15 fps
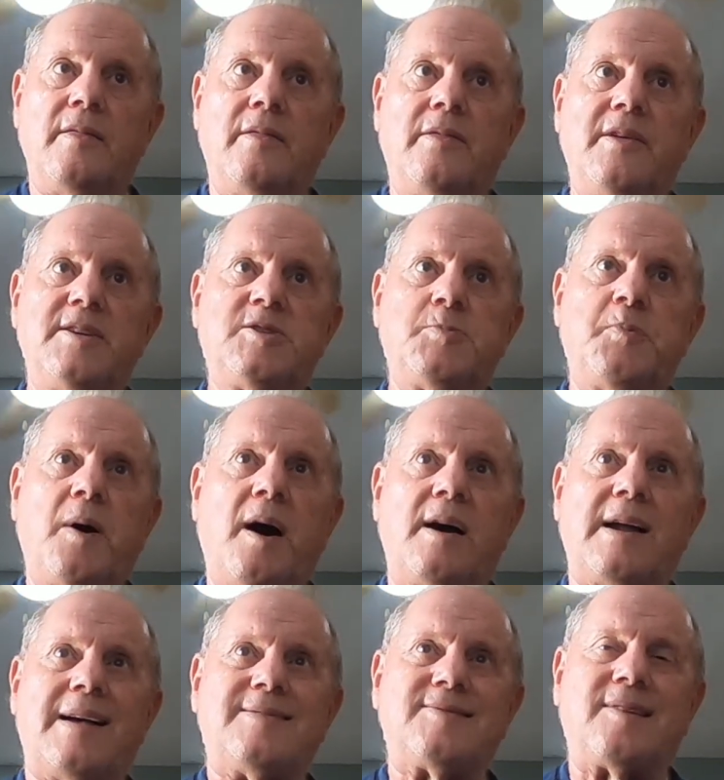This
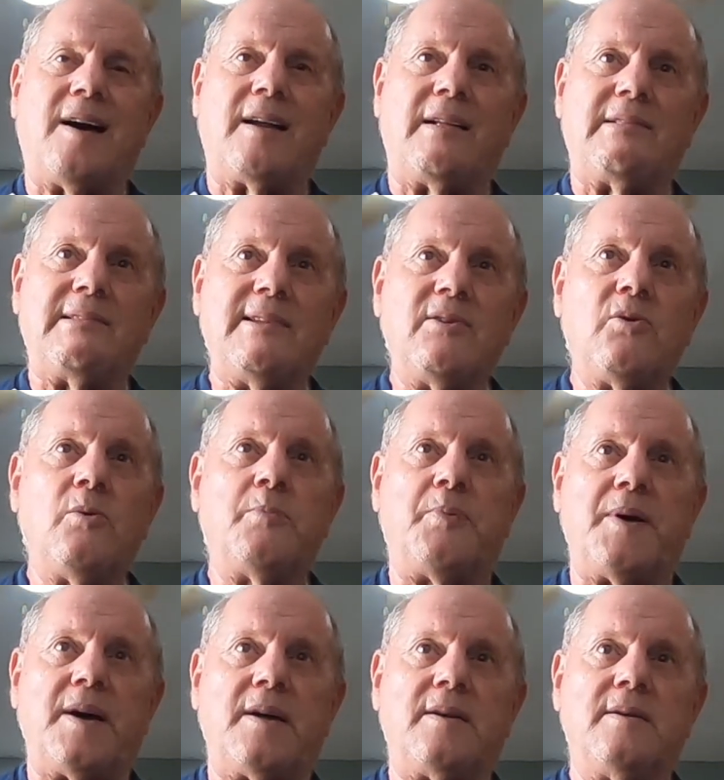pot has got a little
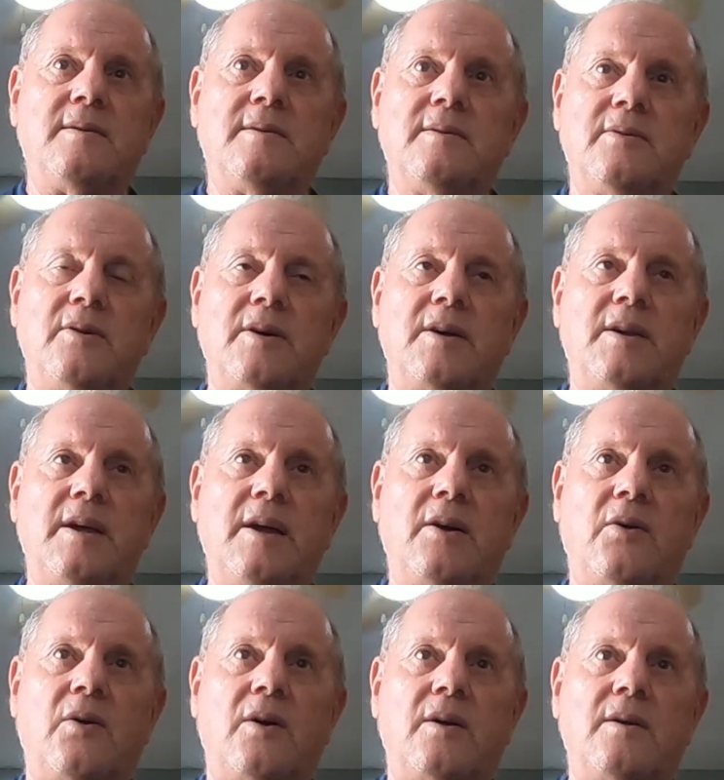bit, you can
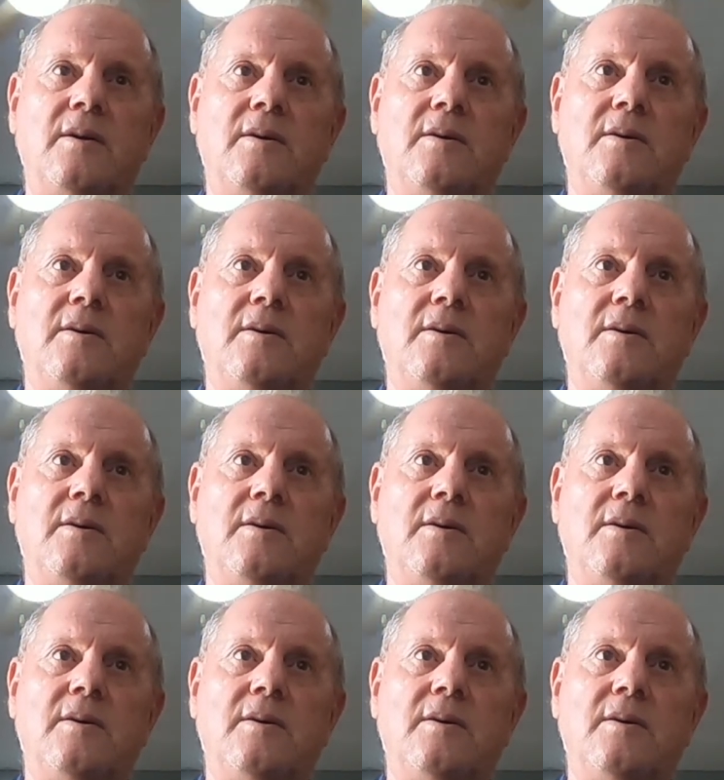hear it,